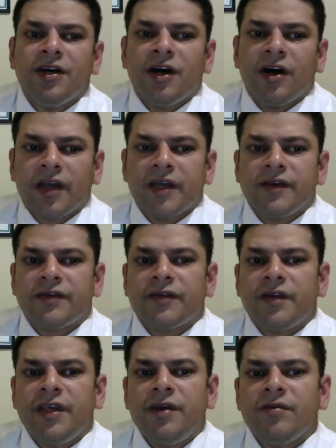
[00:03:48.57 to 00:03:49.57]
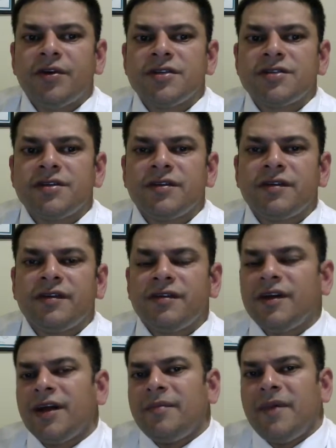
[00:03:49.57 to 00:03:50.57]
Okay, so keywords, they're
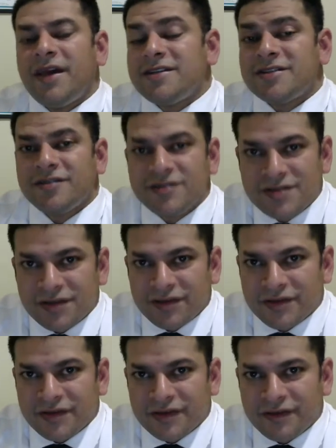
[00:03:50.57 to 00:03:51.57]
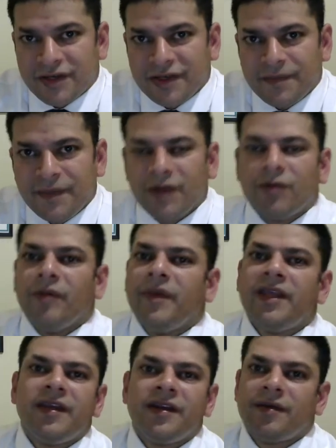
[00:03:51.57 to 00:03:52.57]
not a magical solution, right? They won't
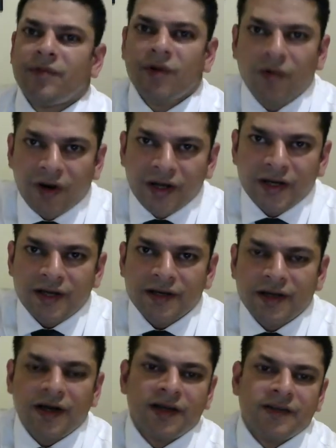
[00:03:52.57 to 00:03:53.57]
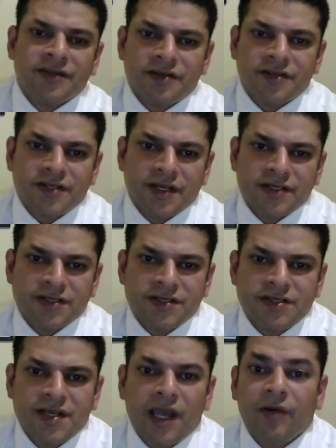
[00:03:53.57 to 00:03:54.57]
make you number one on the search
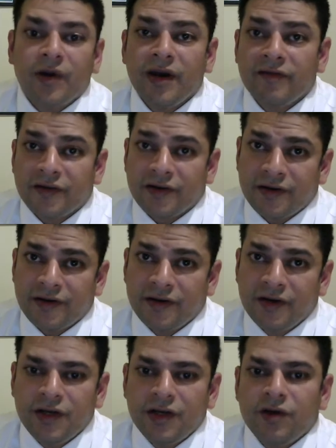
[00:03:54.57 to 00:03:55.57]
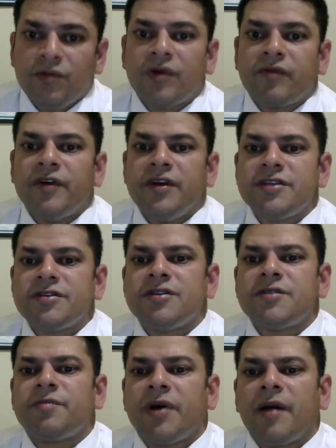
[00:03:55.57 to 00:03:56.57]
engines. However, when
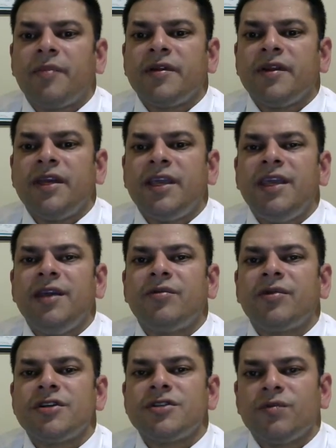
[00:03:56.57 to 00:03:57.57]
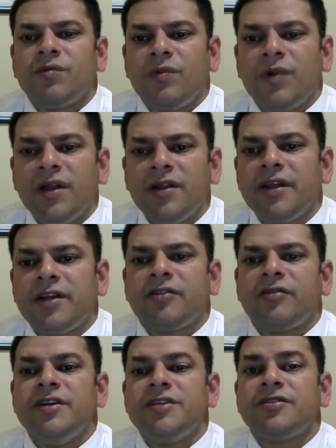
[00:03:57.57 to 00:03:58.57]
researched properly, keywords will
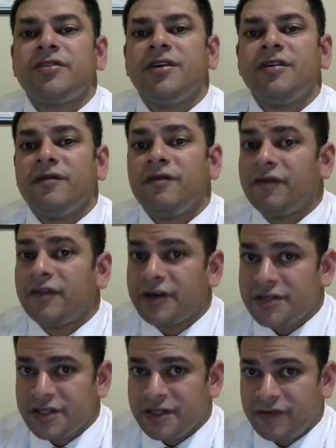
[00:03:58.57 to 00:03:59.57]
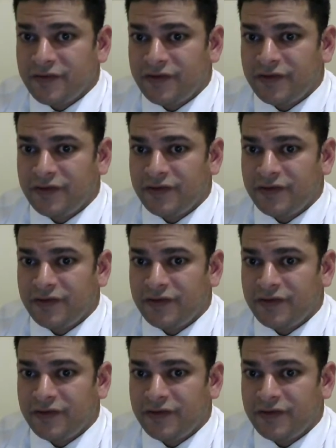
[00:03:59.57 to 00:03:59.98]
increase your conversions,